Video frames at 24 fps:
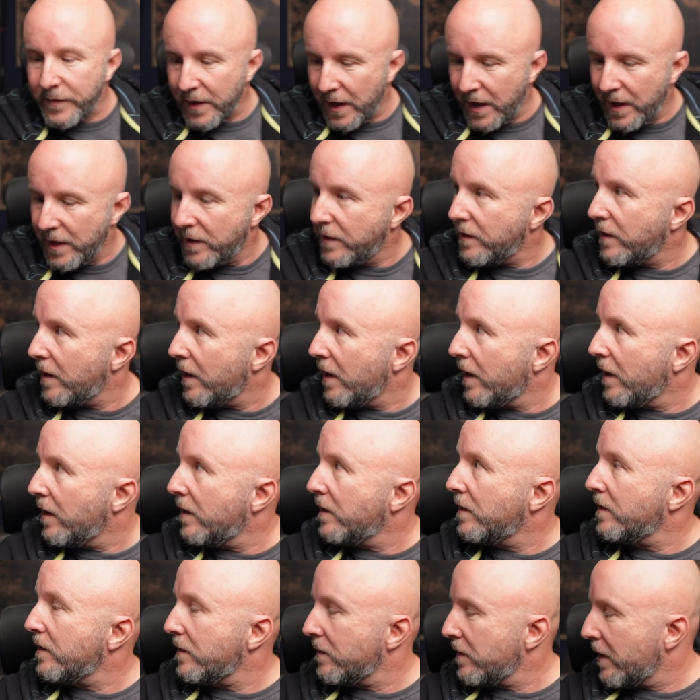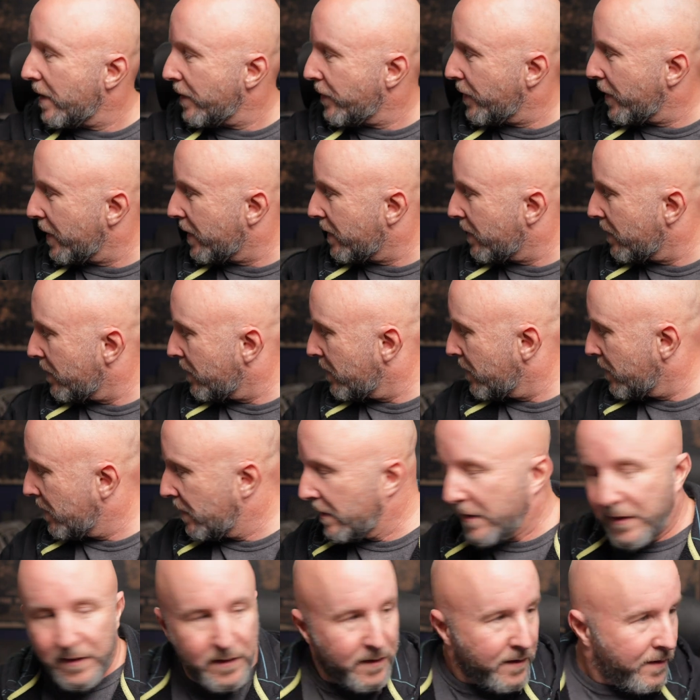And I think...
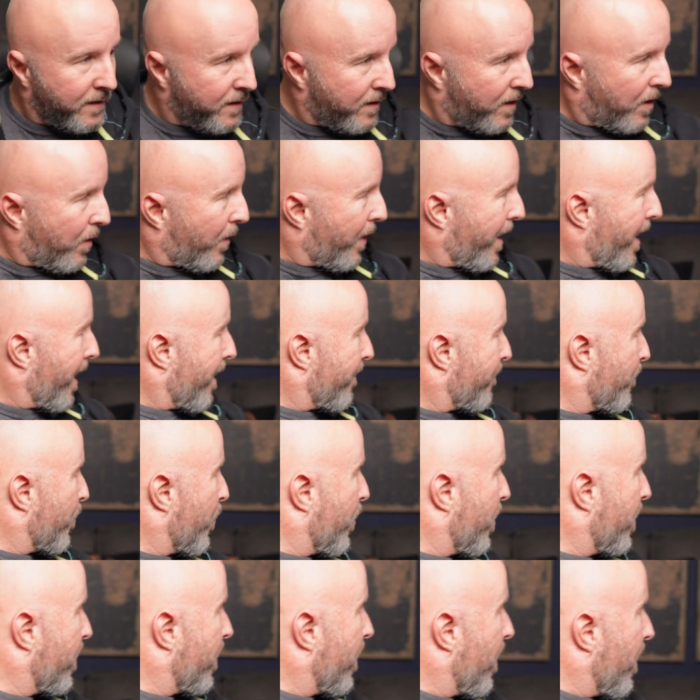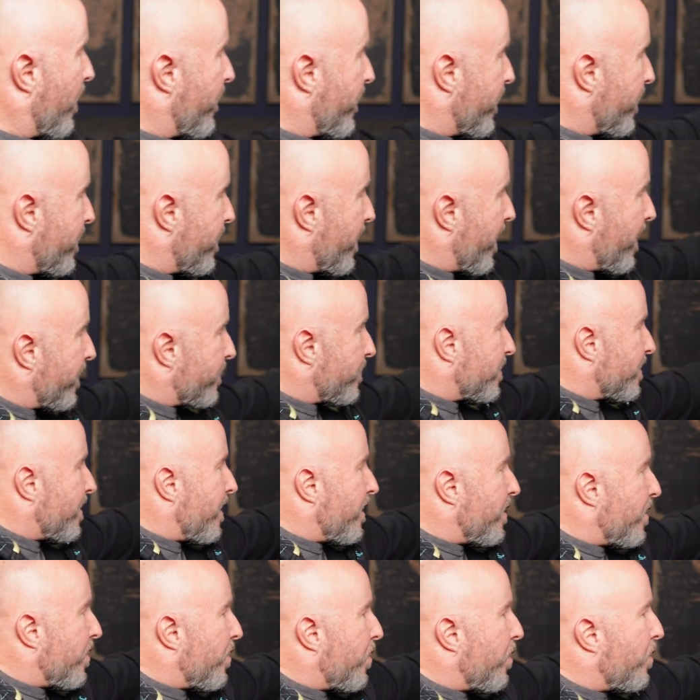Oh, I have one on the desk
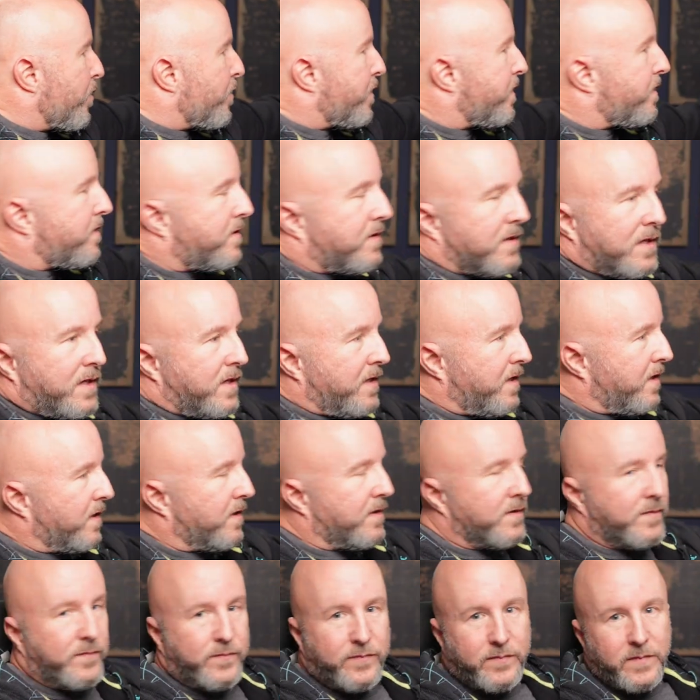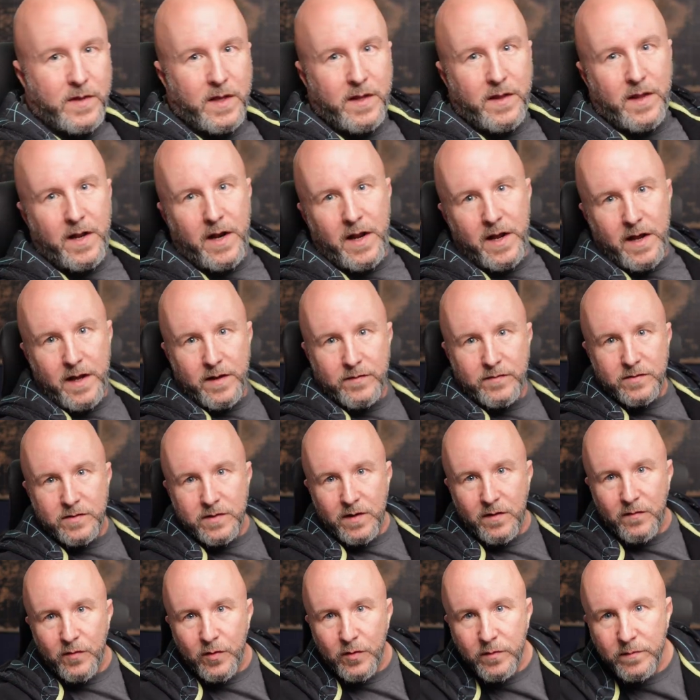that you'll always see, and then I have
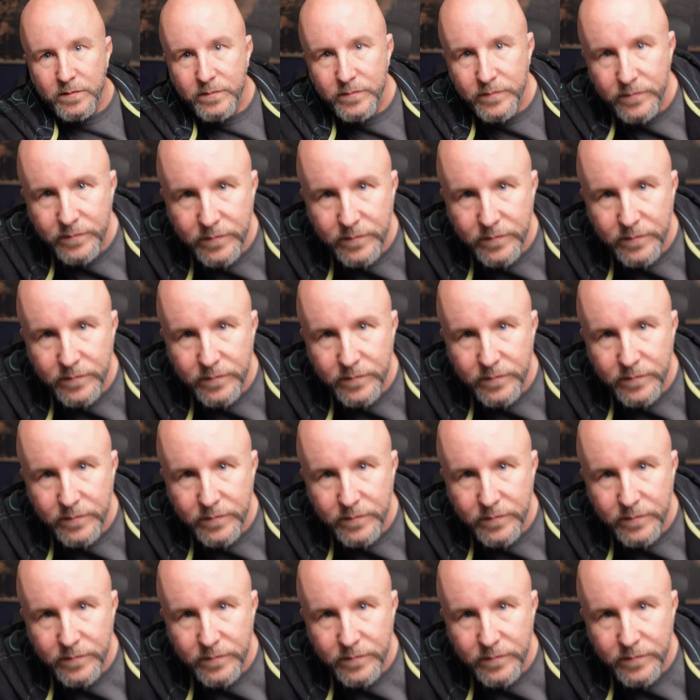several.